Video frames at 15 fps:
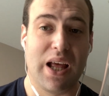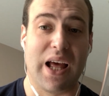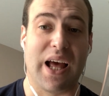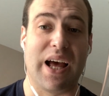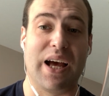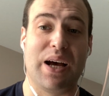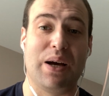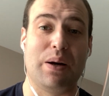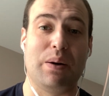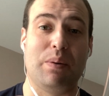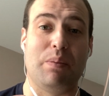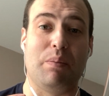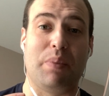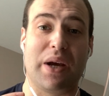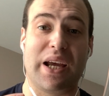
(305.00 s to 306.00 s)

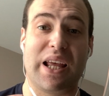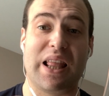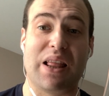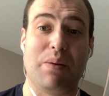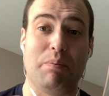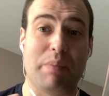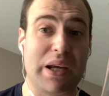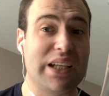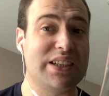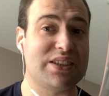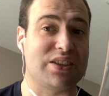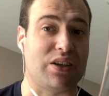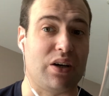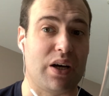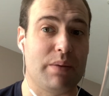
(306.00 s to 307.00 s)
But in the
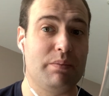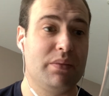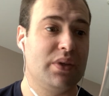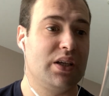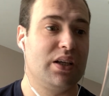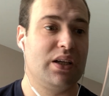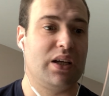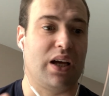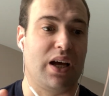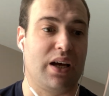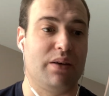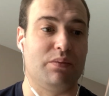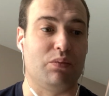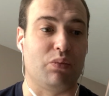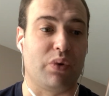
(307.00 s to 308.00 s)
meantime,
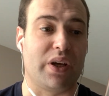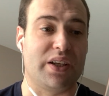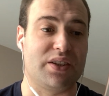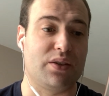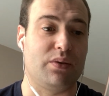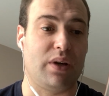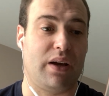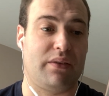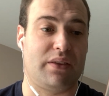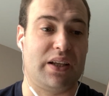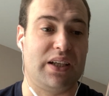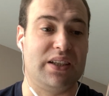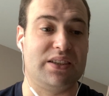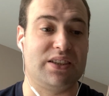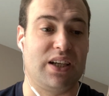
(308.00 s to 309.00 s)
we do have
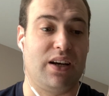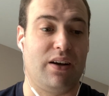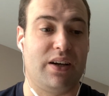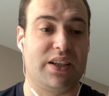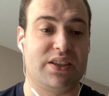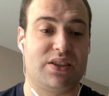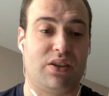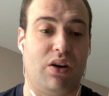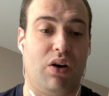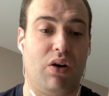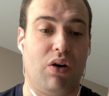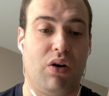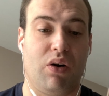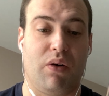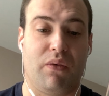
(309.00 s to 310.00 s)
the delights
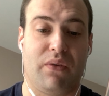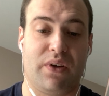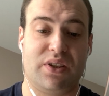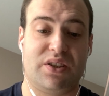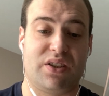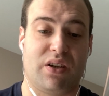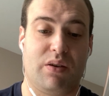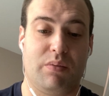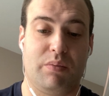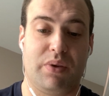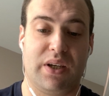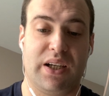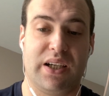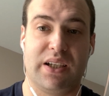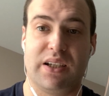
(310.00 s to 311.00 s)
of
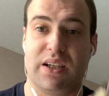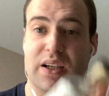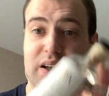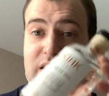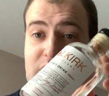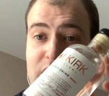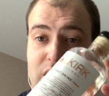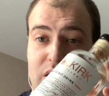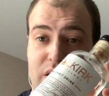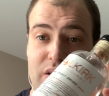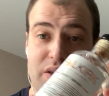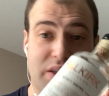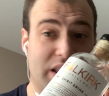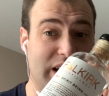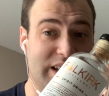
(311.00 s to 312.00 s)
sampling
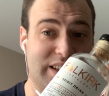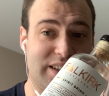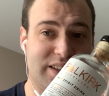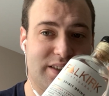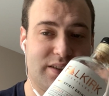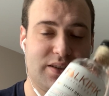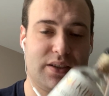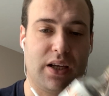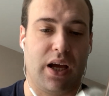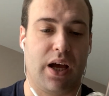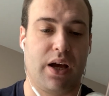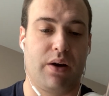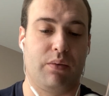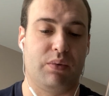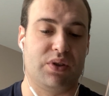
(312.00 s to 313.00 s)
this,
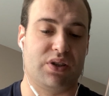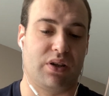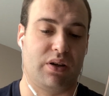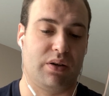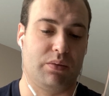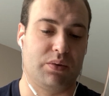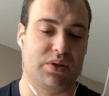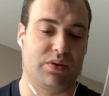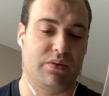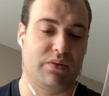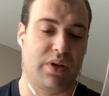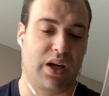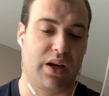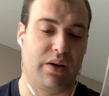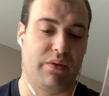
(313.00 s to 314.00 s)
which I was
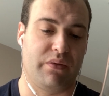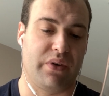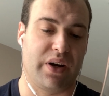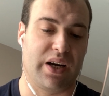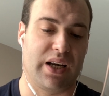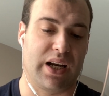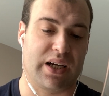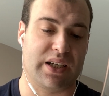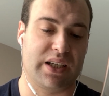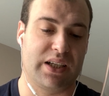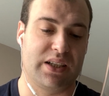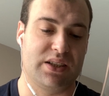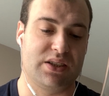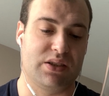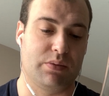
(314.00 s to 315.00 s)
very
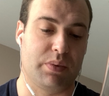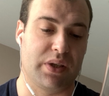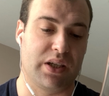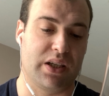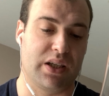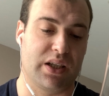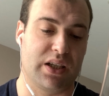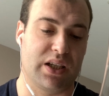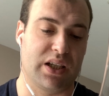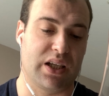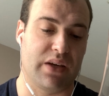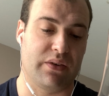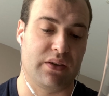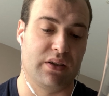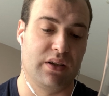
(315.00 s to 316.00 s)
lucky to be
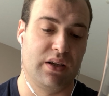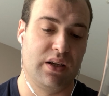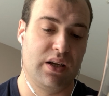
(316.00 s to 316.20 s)
given.